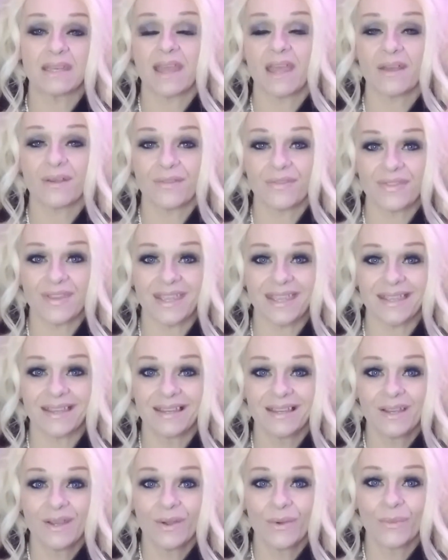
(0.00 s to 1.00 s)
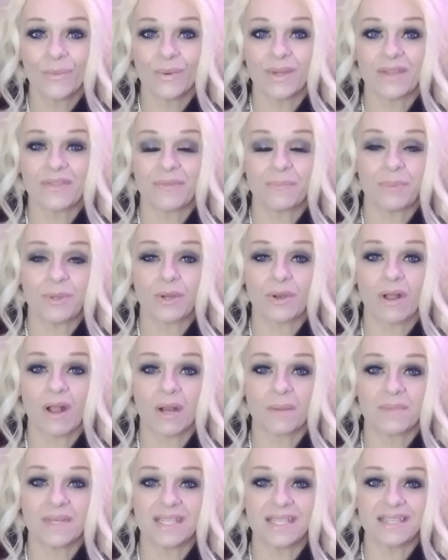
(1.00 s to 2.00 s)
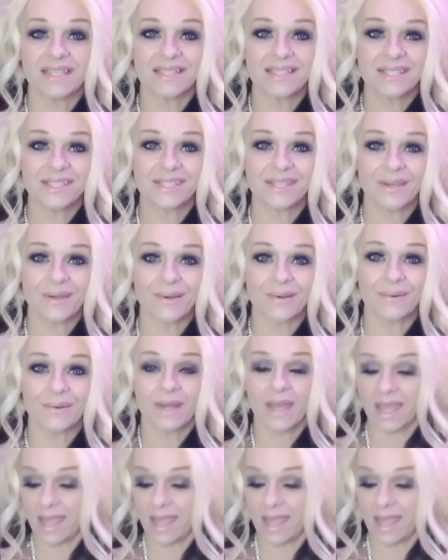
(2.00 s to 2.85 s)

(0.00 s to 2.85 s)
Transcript: and healthy with Pure Harmony. So,